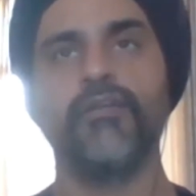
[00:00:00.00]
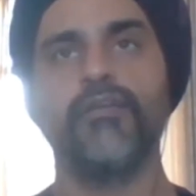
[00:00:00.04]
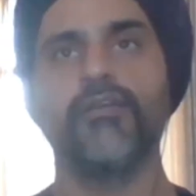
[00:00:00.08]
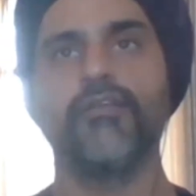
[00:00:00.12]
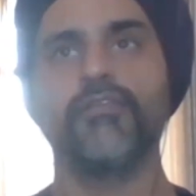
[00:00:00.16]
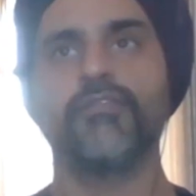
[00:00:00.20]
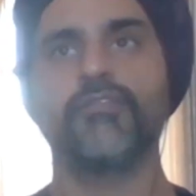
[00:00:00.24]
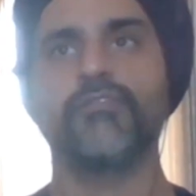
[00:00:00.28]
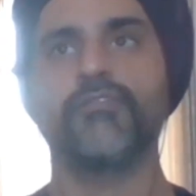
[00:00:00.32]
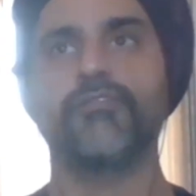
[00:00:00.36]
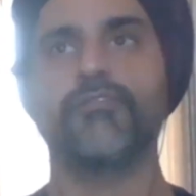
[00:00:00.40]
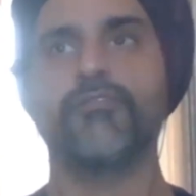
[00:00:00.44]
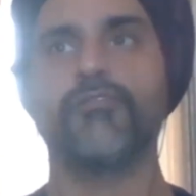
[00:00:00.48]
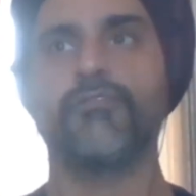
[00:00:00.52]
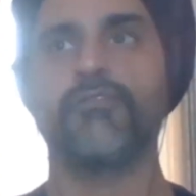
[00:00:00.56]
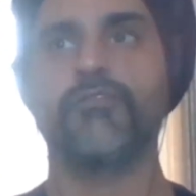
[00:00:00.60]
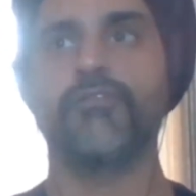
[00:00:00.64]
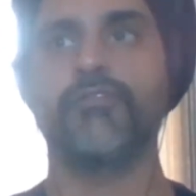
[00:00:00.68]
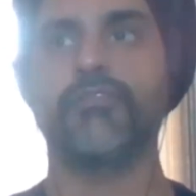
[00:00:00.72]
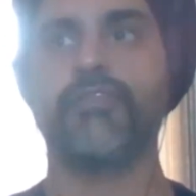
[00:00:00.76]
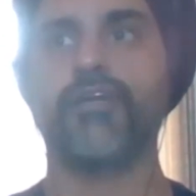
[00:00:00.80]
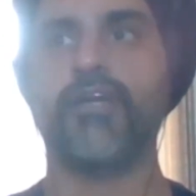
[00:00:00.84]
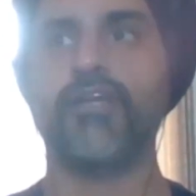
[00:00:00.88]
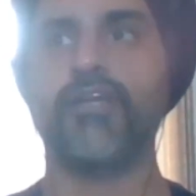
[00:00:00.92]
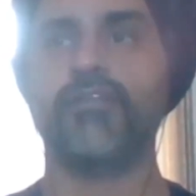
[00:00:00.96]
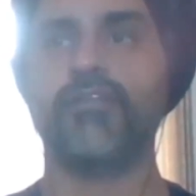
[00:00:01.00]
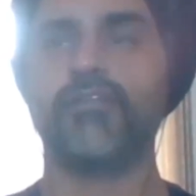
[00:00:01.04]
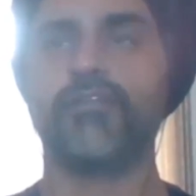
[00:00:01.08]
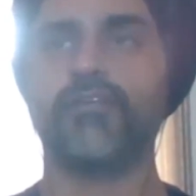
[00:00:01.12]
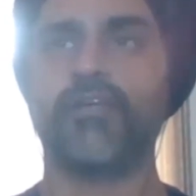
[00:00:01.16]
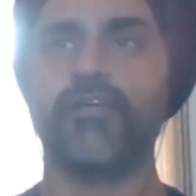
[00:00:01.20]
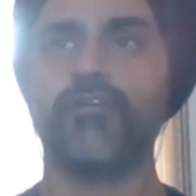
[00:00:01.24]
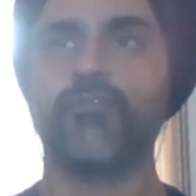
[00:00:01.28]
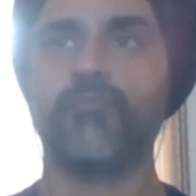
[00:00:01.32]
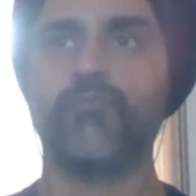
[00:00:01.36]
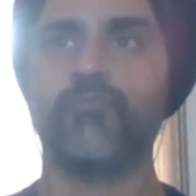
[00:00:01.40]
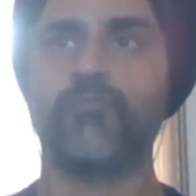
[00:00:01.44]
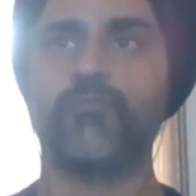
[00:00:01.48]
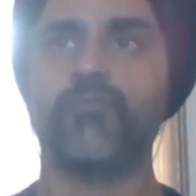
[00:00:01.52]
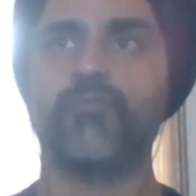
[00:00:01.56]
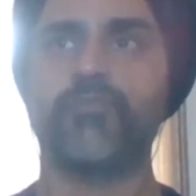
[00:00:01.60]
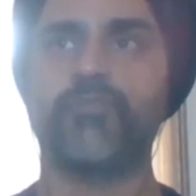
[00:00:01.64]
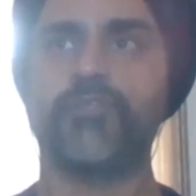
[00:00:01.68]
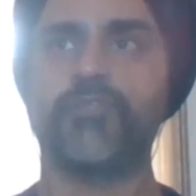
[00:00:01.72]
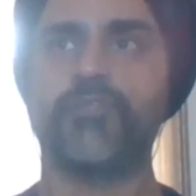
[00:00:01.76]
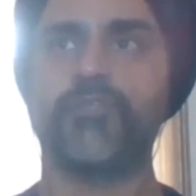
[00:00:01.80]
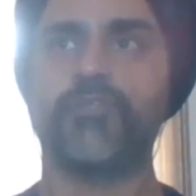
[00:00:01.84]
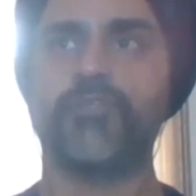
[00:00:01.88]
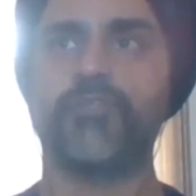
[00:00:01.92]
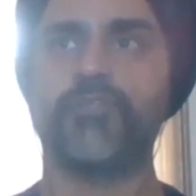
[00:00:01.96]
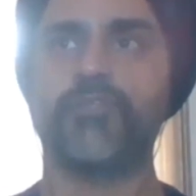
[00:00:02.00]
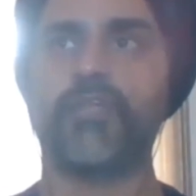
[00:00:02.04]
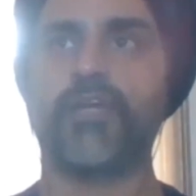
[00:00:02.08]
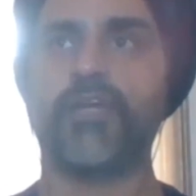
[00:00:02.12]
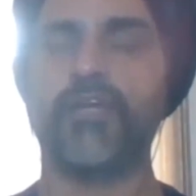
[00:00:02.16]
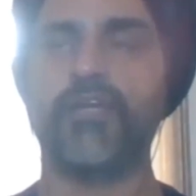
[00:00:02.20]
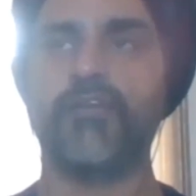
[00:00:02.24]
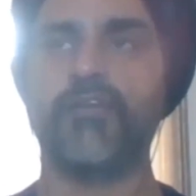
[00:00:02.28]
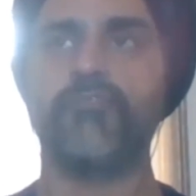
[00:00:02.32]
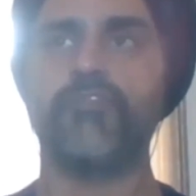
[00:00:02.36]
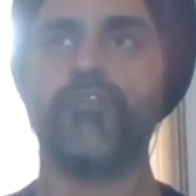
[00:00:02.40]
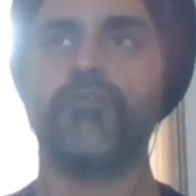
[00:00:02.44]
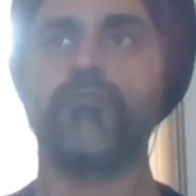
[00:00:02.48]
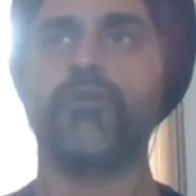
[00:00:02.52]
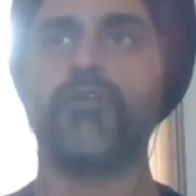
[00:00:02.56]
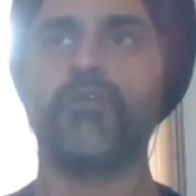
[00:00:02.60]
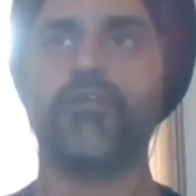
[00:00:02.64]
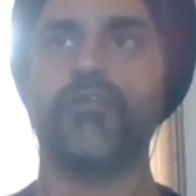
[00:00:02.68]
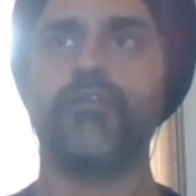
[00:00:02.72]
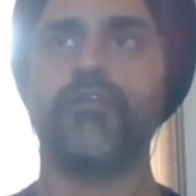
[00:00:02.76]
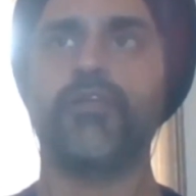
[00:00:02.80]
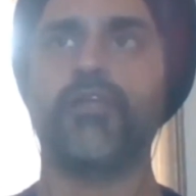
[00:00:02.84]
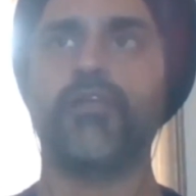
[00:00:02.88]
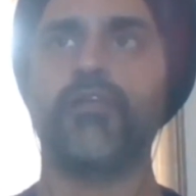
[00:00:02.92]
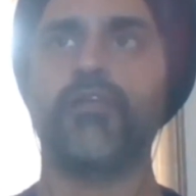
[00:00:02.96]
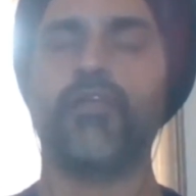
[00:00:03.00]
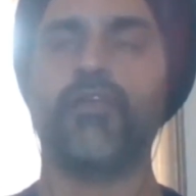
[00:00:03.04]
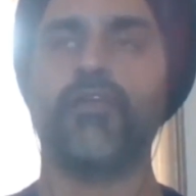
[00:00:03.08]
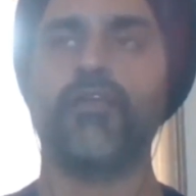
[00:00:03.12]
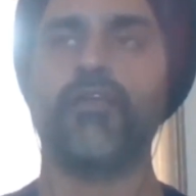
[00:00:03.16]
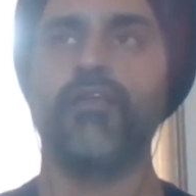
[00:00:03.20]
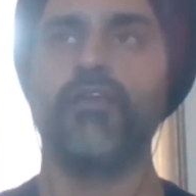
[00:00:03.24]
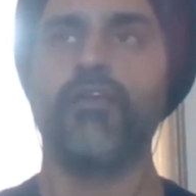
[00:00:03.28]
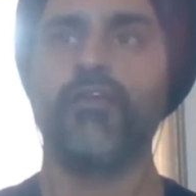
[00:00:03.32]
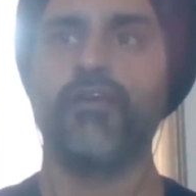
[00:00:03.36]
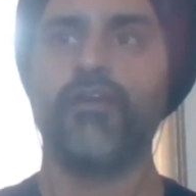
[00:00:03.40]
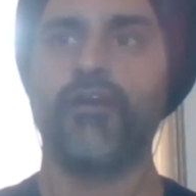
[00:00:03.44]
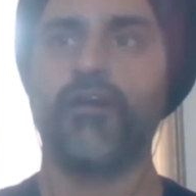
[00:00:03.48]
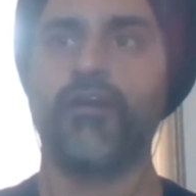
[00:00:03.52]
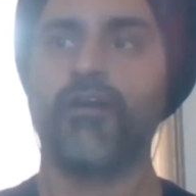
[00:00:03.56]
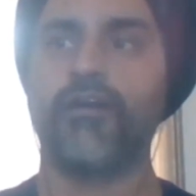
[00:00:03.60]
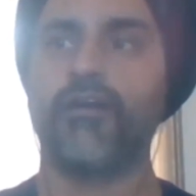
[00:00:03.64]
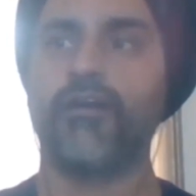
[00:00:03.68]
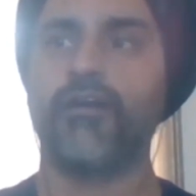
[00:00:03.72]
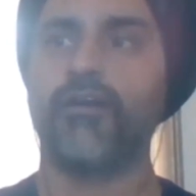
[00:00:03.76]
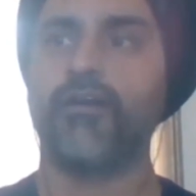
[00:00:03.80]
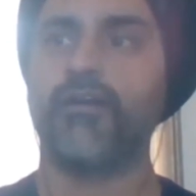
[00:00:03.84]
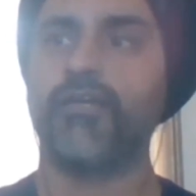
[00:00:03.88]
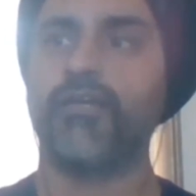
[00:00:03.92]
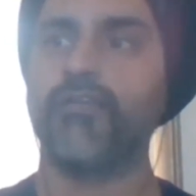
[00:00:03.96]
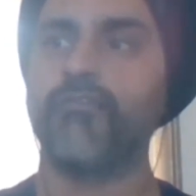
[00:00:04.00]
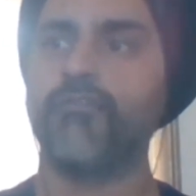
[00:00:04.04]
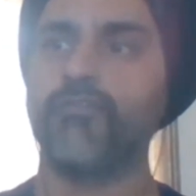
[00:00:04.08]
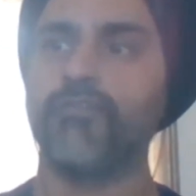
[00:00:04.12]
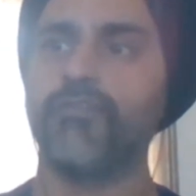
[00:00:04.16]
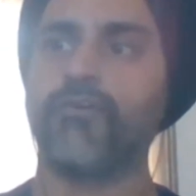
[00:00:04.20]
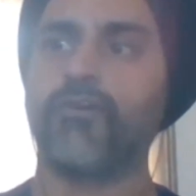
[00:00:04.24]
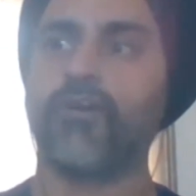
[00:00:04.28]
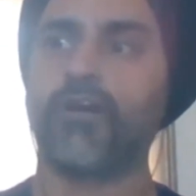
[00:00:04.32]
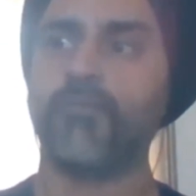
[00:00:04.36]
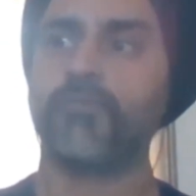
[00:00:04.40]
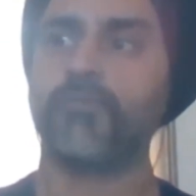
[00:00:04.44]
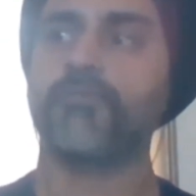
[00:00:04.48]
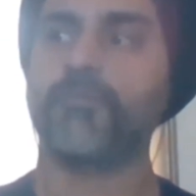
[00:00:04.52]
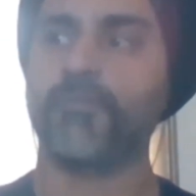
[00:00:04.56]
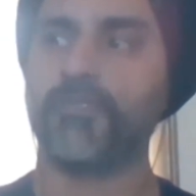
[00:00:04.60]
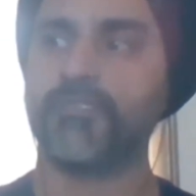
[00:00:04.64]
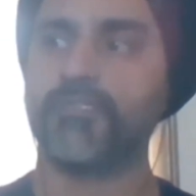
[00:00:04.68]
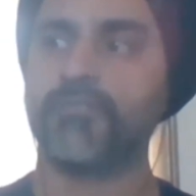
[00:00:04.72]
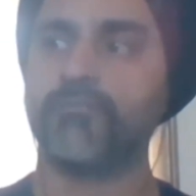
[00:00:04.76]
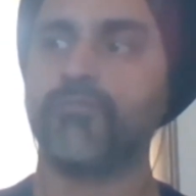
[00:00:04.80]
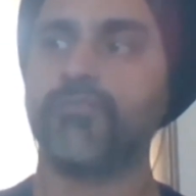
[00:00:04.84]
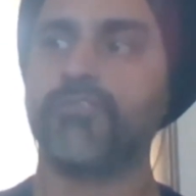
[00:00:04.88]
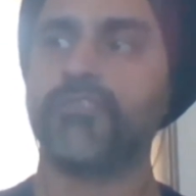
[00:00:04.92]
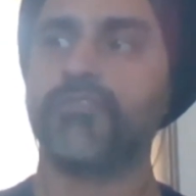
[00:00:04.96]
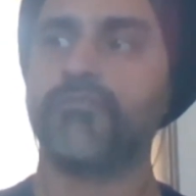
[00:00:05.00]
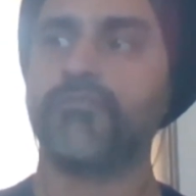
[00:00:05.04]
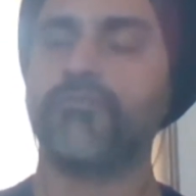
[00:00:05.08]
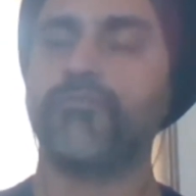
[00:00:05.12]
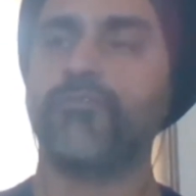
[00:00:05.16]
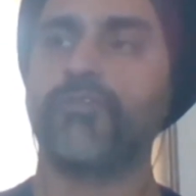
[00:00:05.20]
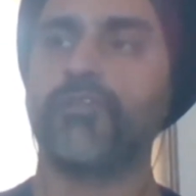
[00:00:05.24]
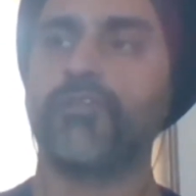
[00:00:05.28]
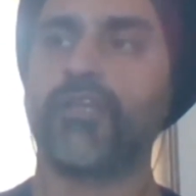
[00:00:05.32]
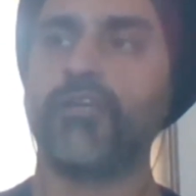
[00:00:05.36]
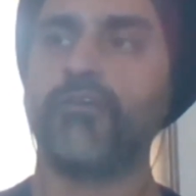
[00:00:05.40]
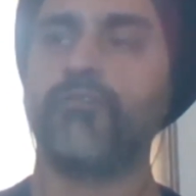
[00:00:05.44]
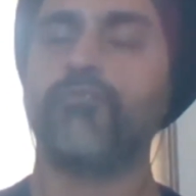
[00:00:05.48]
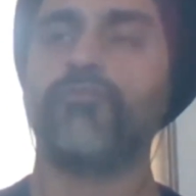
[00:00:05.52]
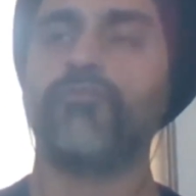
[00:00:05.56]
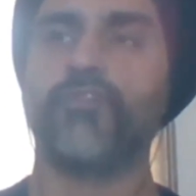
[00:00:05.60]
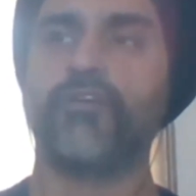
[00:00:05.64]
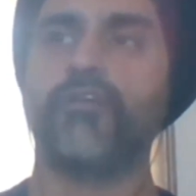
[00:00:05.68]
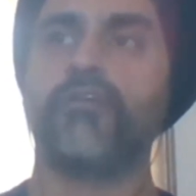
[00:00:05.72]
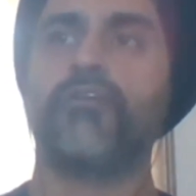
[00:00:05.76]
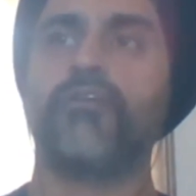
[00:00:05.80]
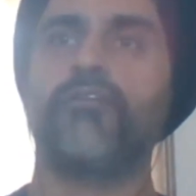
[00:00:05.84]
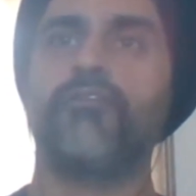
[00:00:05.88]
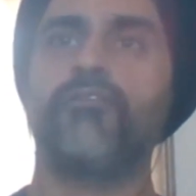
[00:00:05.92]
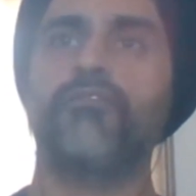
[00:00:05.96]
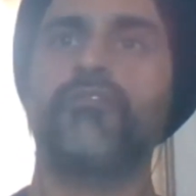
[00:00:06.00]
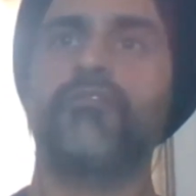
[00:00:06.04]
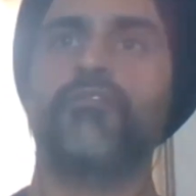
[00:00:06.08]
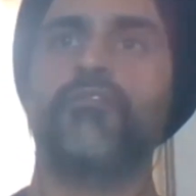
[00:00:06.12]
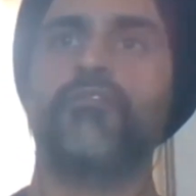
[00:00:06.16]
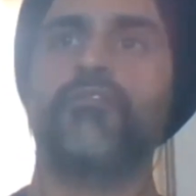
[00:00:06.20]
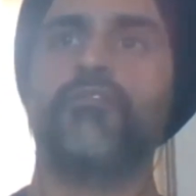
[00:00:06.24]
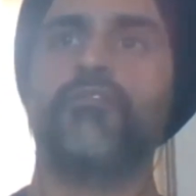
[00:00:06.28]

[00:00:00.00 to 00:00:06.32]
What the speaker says: So that kind of tied everyone in, and even the ops person would try to figure out